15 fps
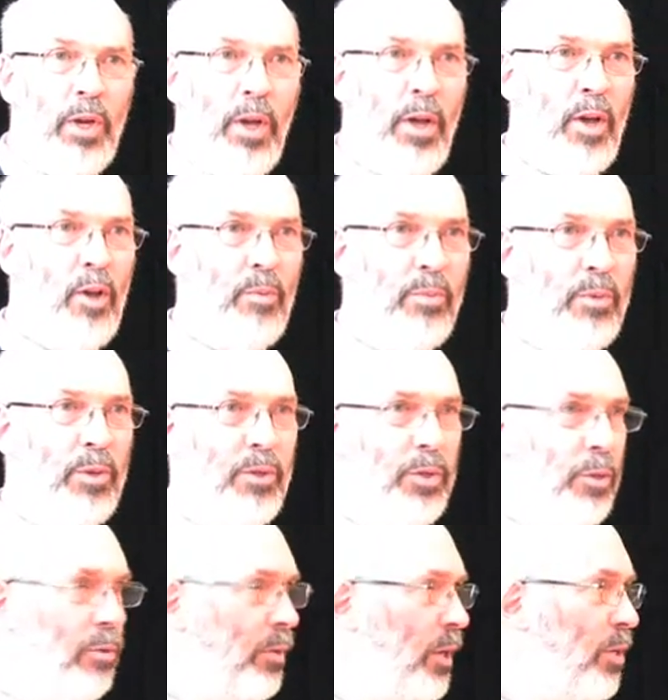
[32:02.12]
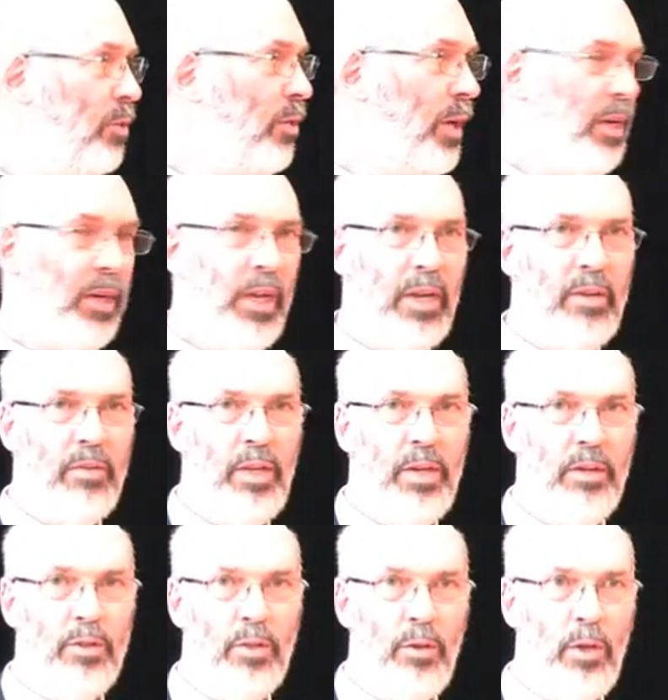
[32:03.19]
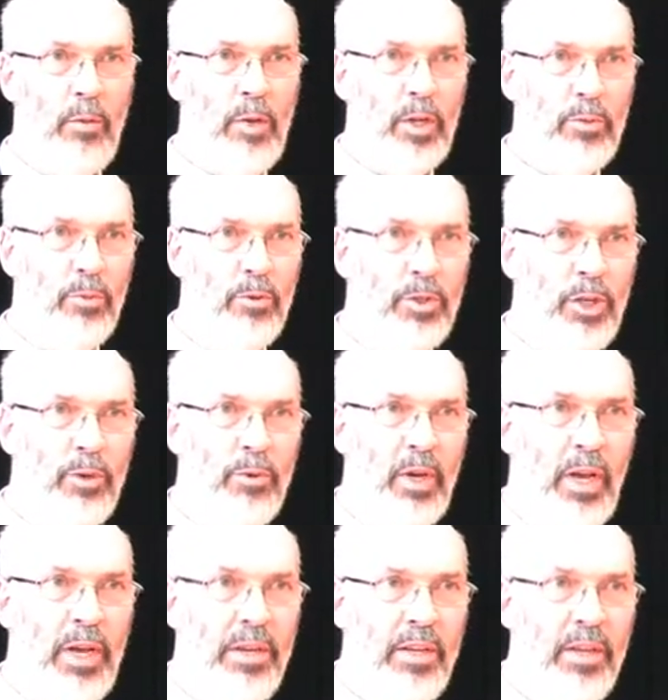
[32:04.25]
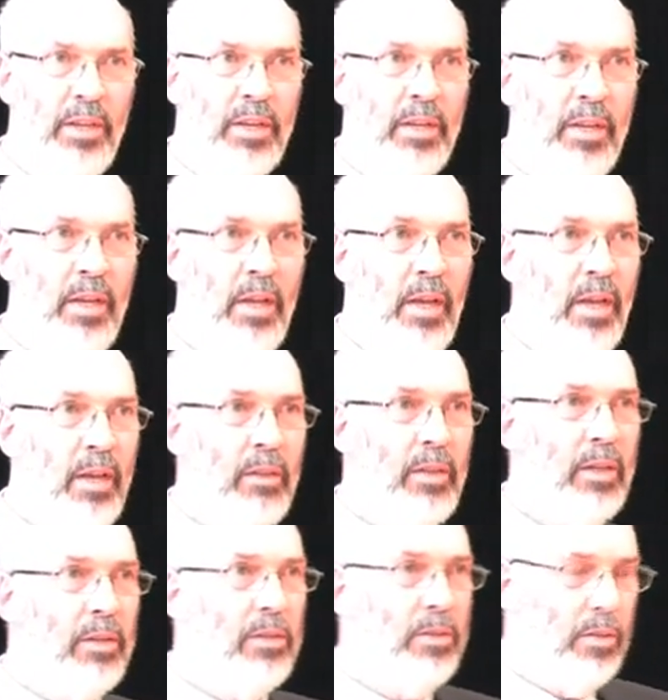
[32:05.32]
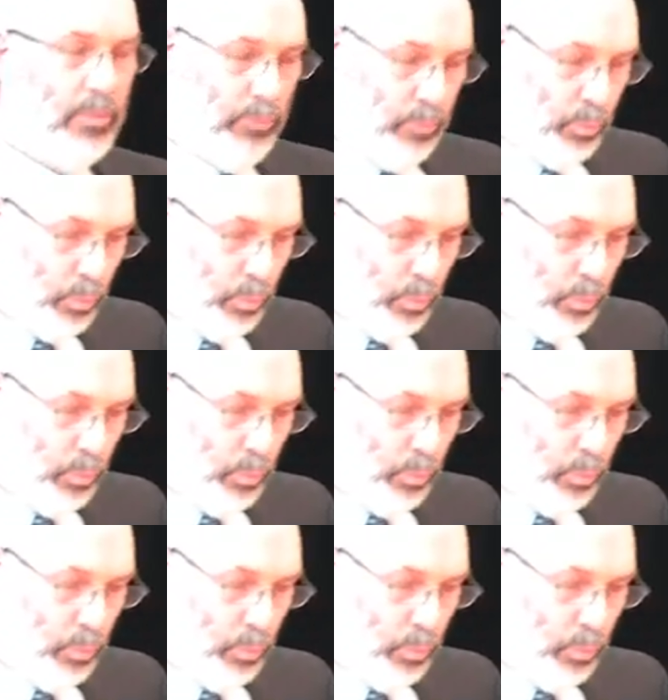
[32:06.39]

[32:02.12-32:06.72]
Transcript: what I hope to have illustrated out of that is a, a much more general idea that,